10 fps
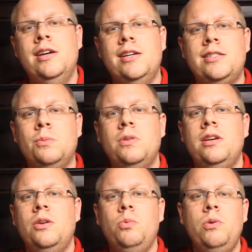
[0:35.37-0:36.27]
It's
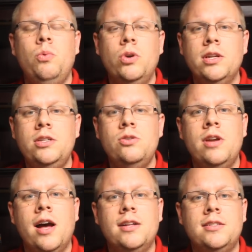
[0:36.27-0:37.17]
something that we really do
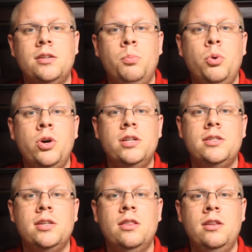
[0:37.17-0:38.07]
not
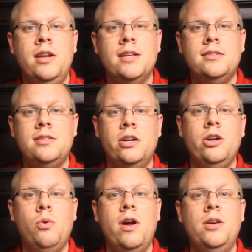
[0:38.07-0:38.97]
put the
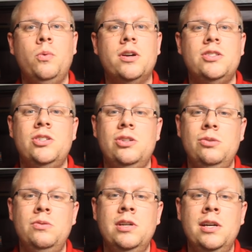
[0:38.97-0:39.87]
necessary credit where it's
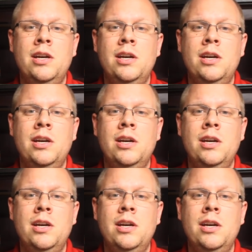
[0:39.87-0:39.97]
due.